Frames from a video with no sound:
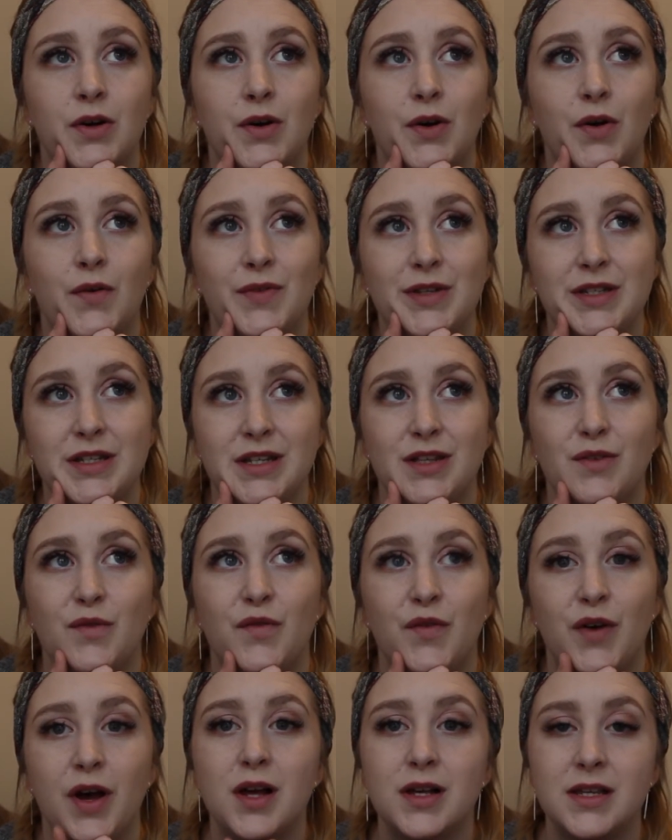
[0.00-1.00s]
obviously the
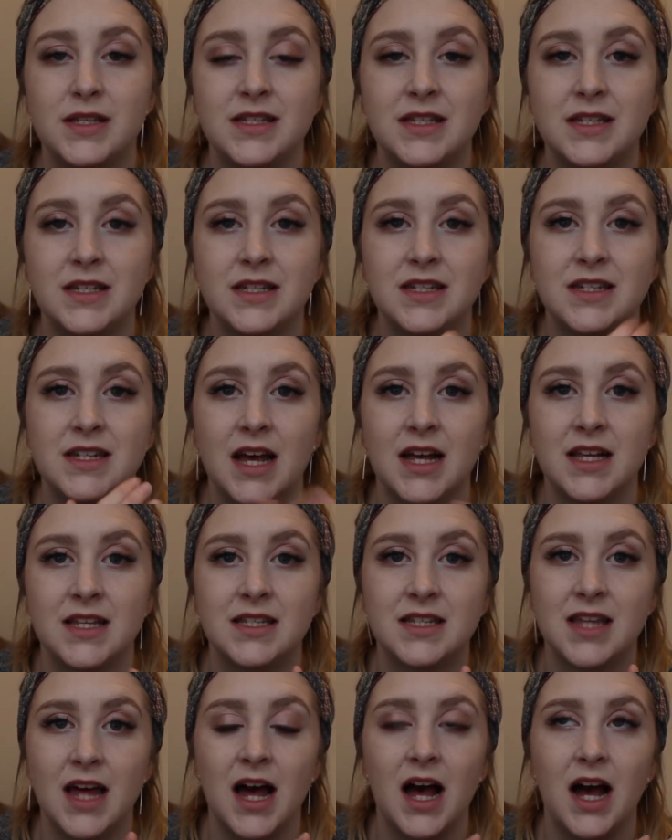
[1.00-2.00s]
first
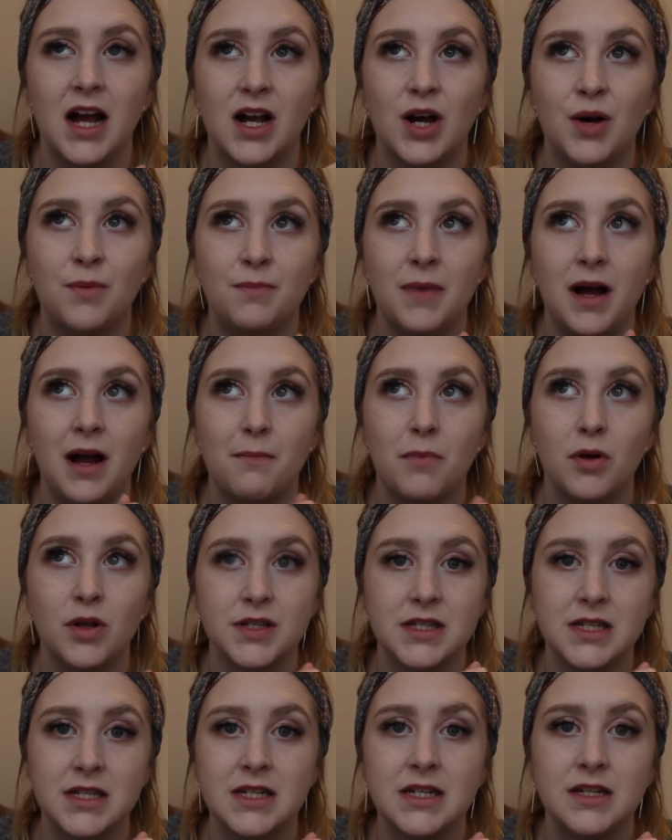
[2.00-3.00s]
test that had come back
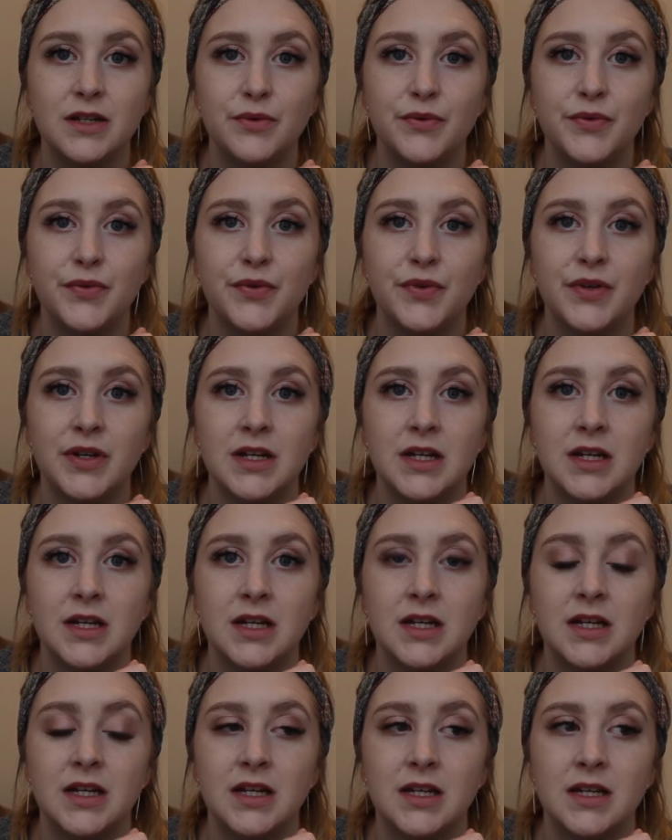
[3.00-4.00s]
positive
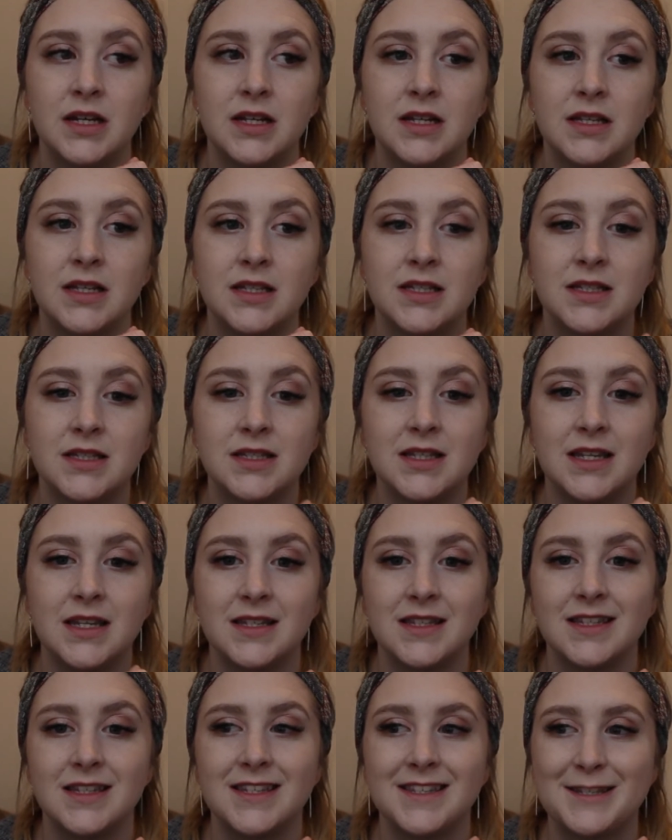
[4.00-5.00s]

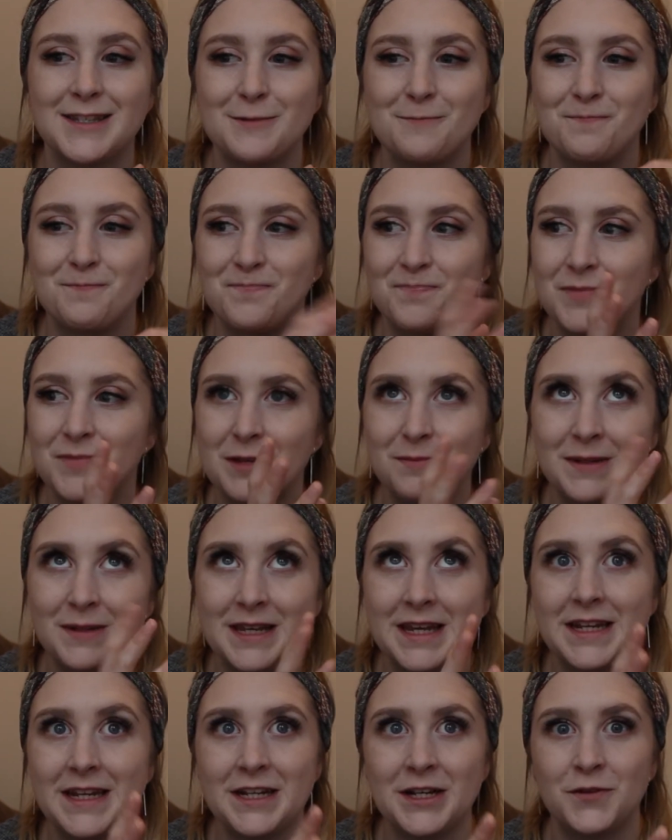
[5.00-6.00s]
since the
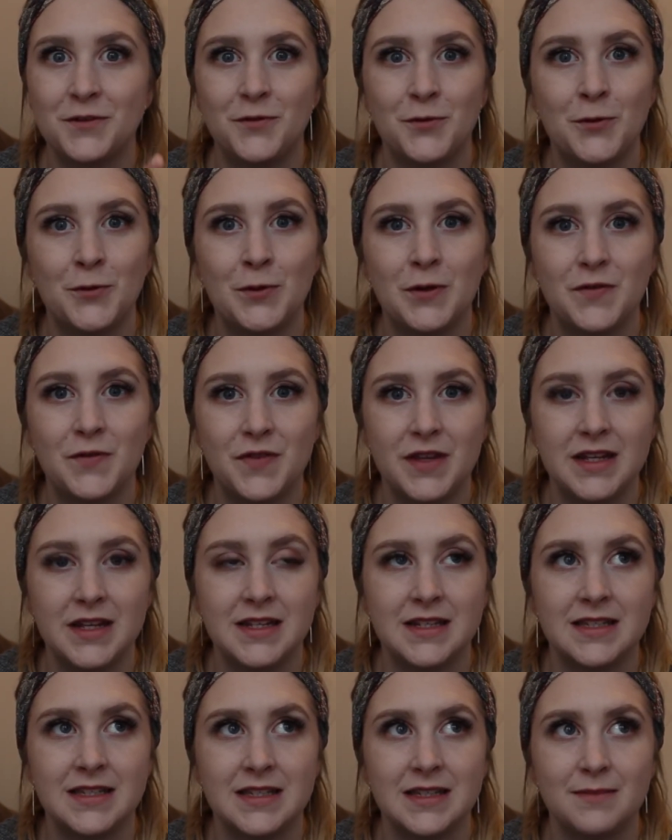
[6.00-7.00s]
beginning of all of
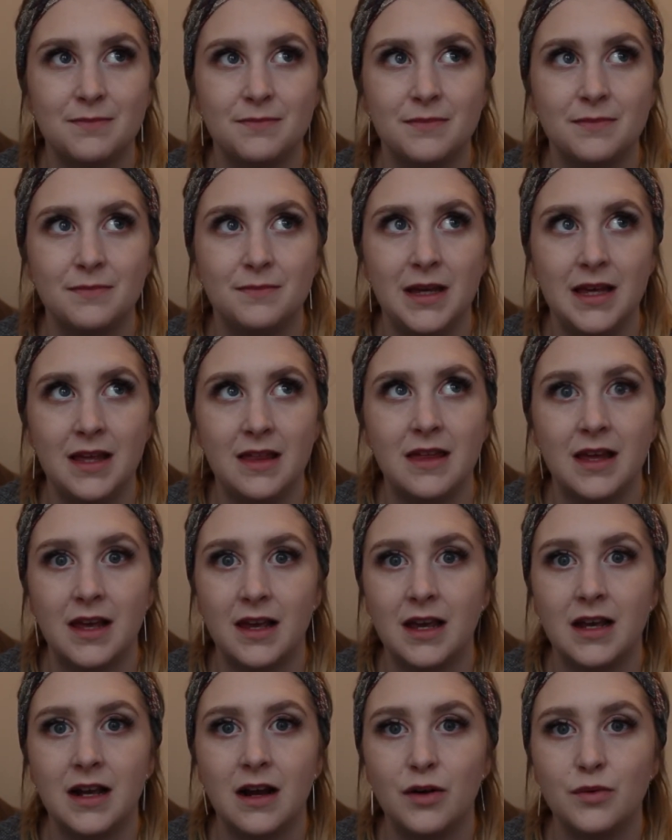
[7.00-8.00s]
this, me
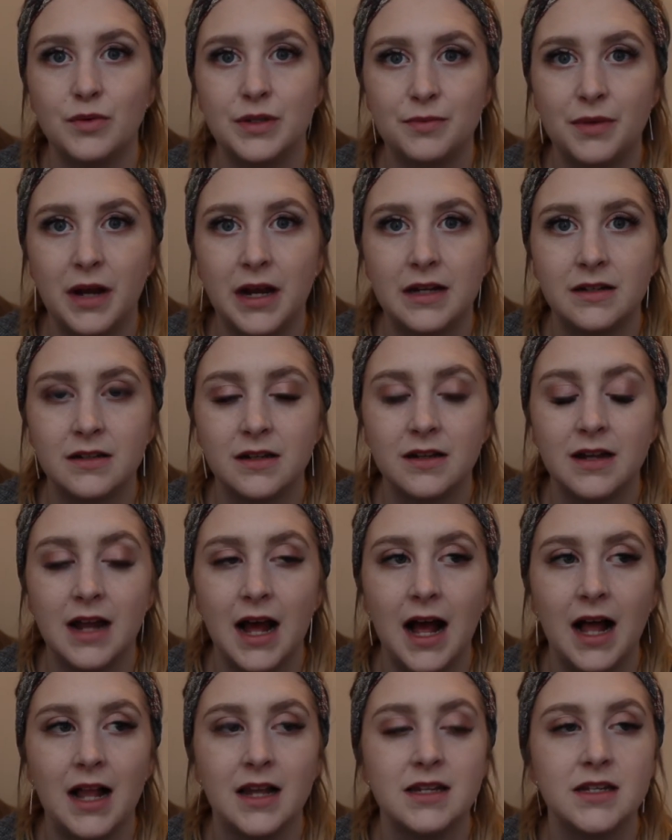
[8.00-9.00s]
thinking I was pregnant.
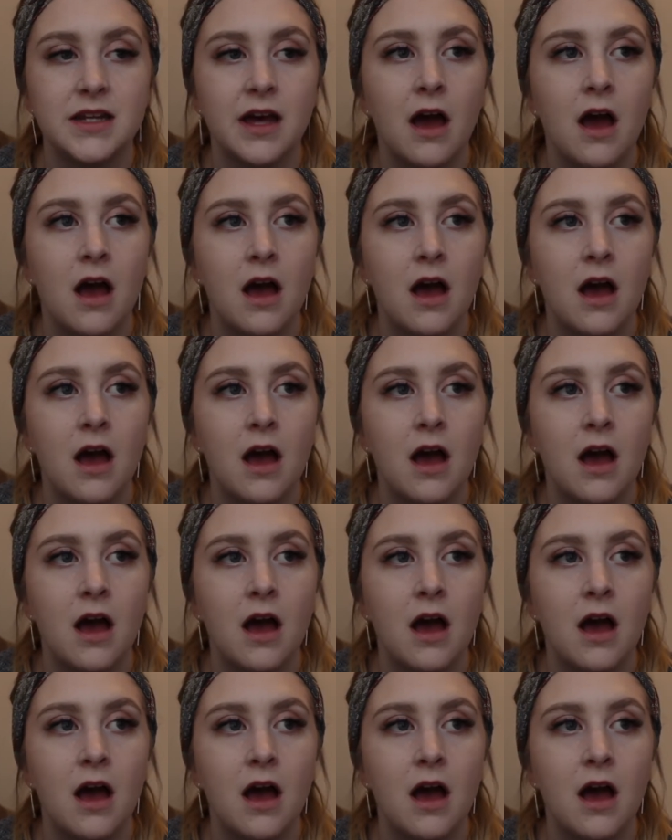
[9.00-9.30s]
And